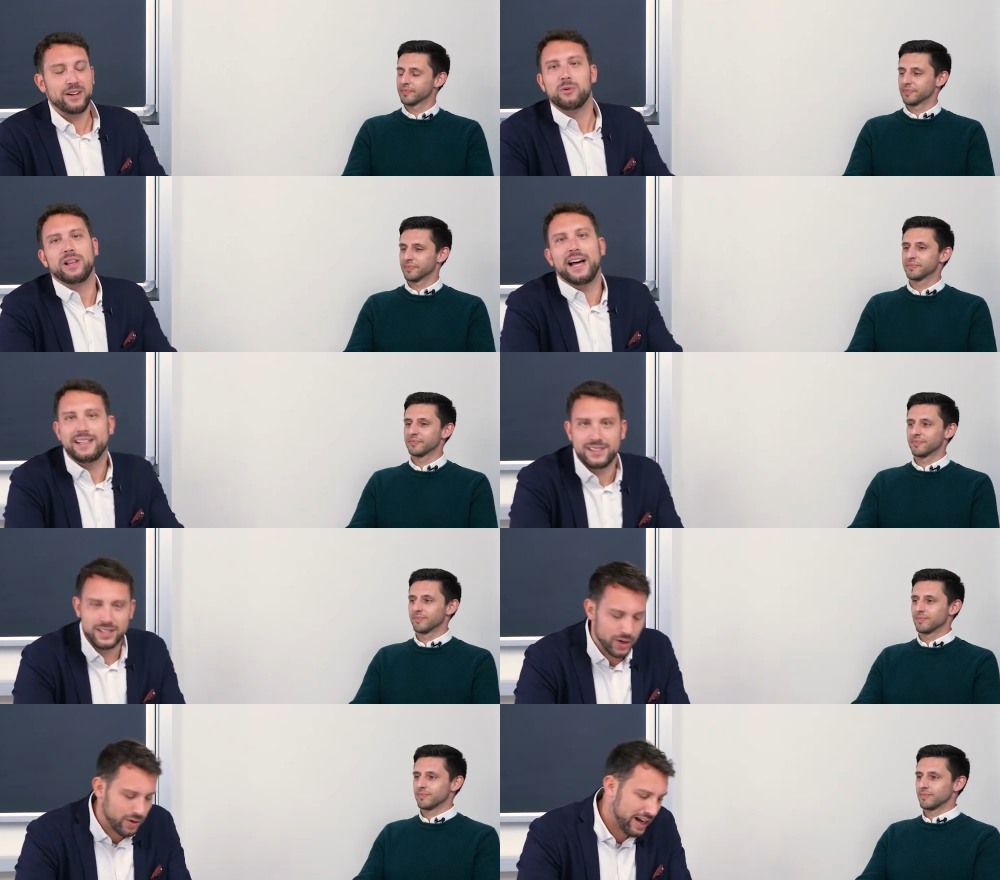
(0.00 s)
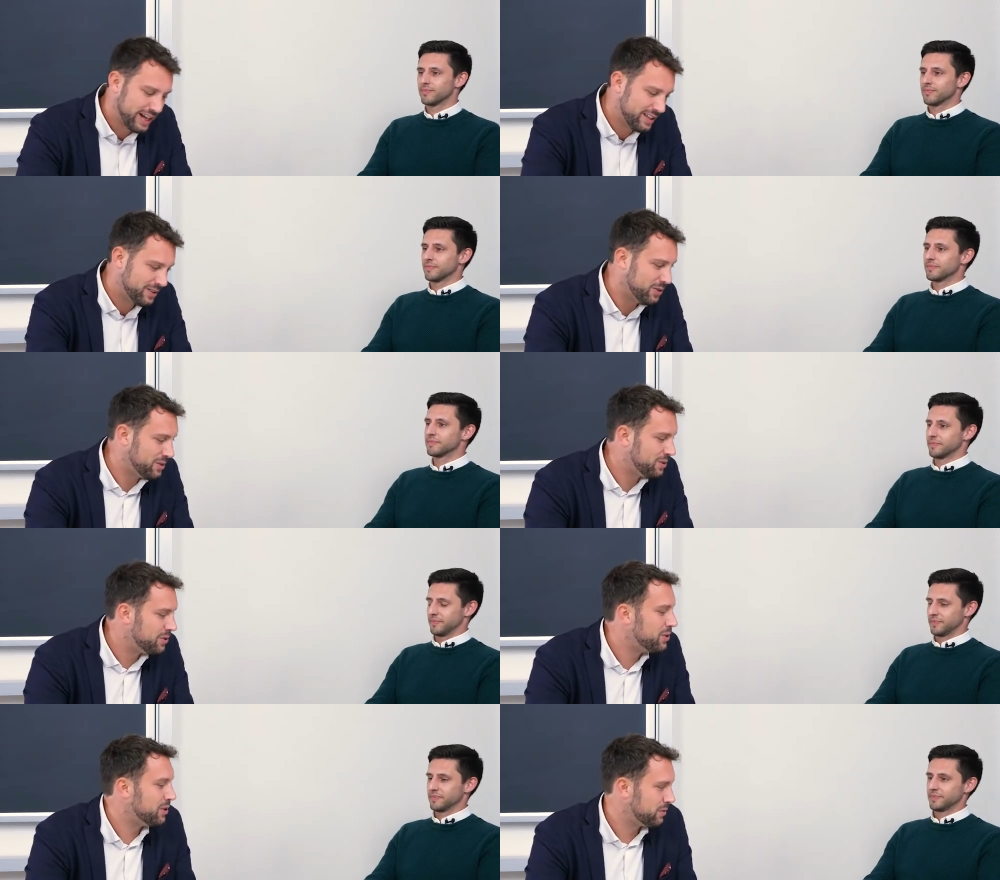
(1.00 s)
Speaker 1: and well, I didn't know. I had to, to
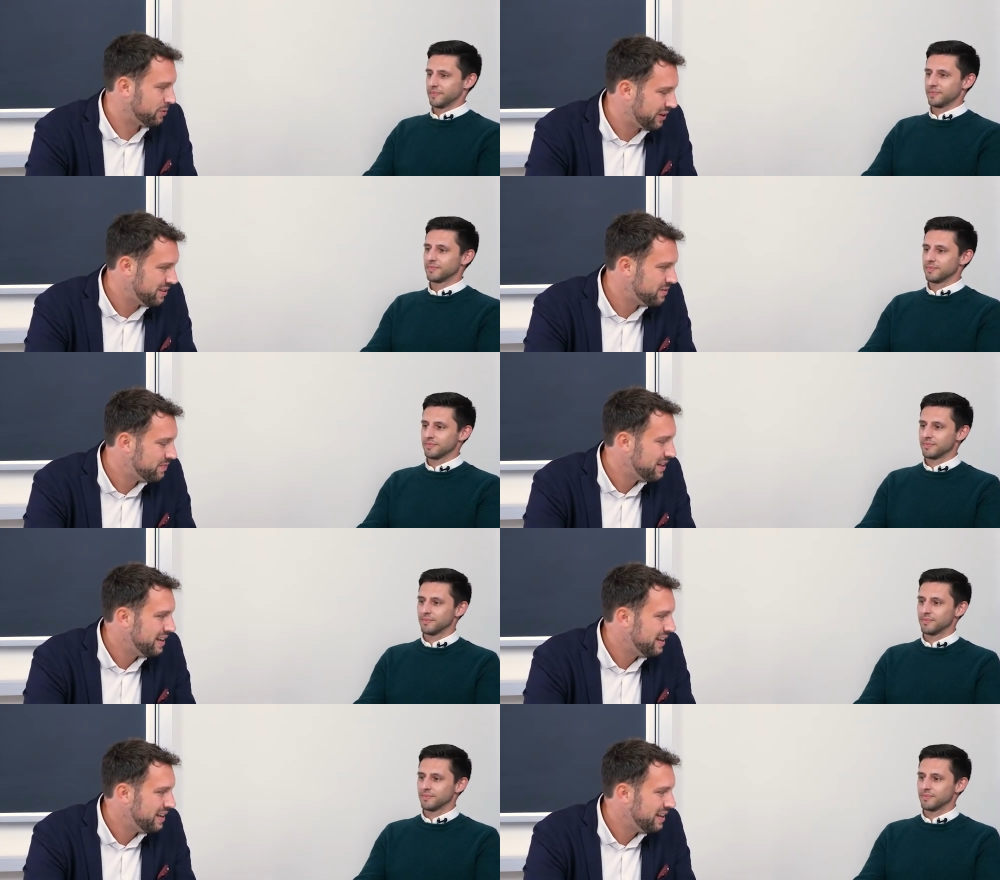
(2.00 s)
search for it.